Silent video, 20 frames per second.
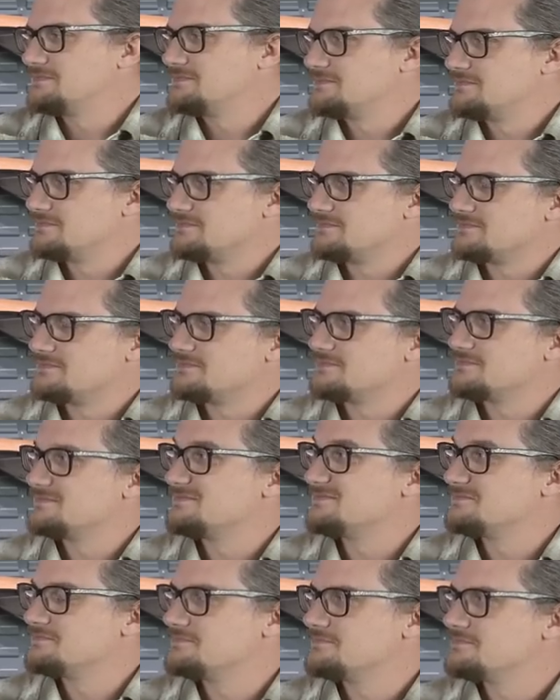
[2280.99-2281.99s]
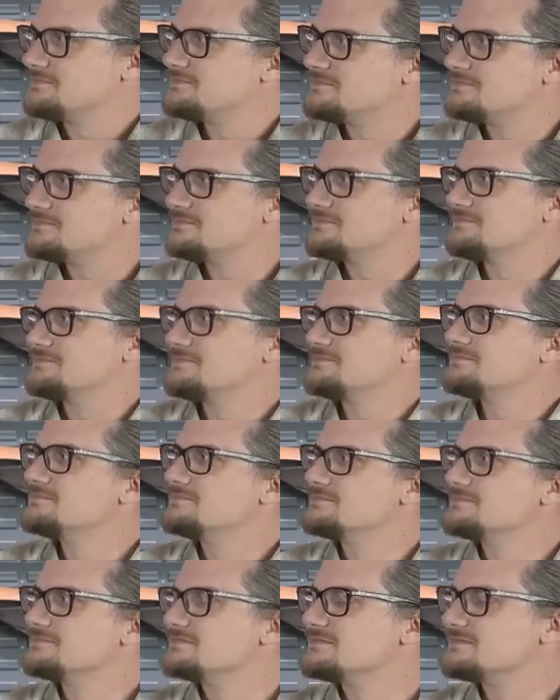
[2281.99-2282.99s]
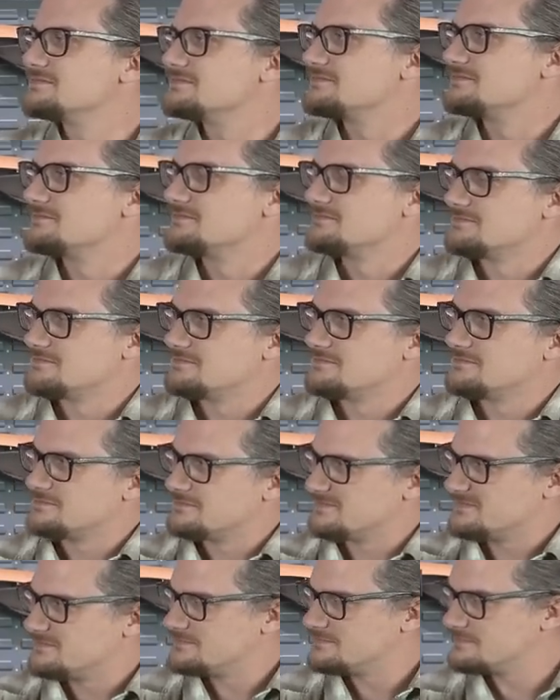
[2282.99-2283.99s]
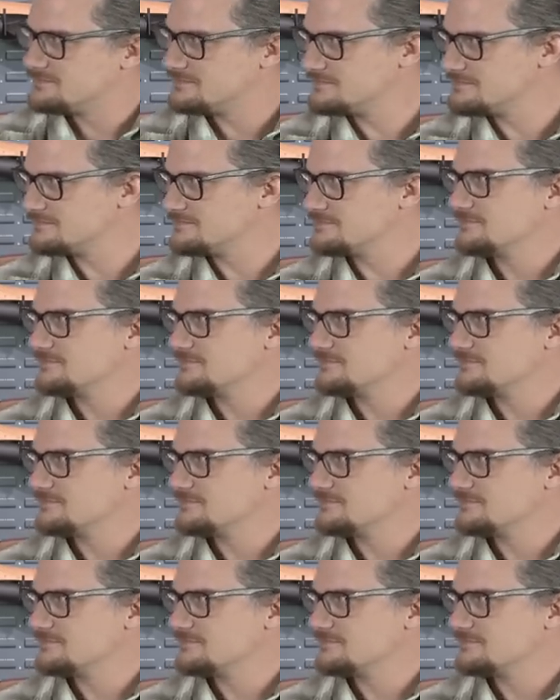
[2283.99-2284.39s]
(not speaking)